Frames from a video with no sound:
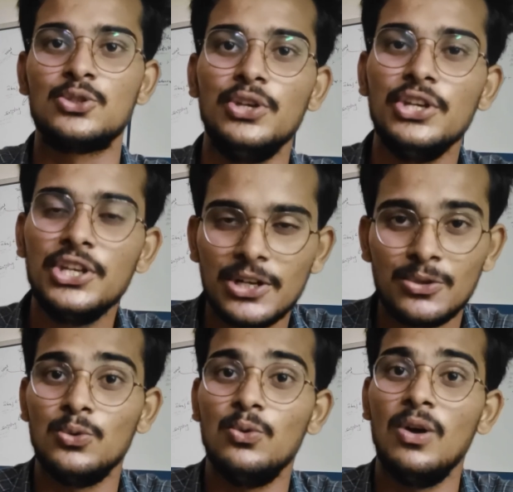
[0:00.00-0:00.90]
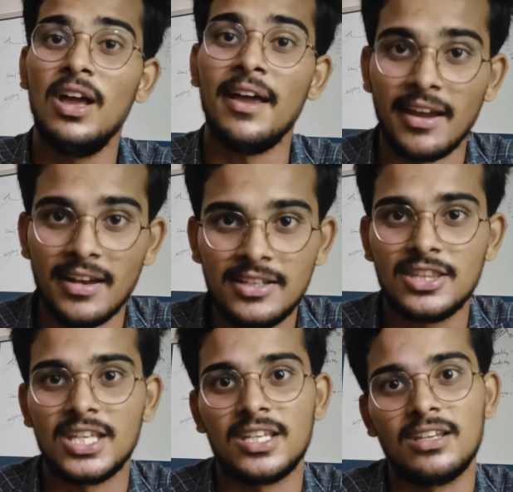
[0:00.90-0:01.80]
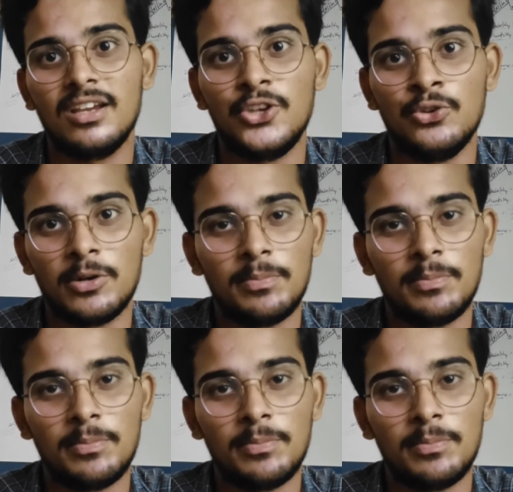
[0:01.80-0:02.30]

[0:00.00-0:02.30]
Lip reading: So you can do anything you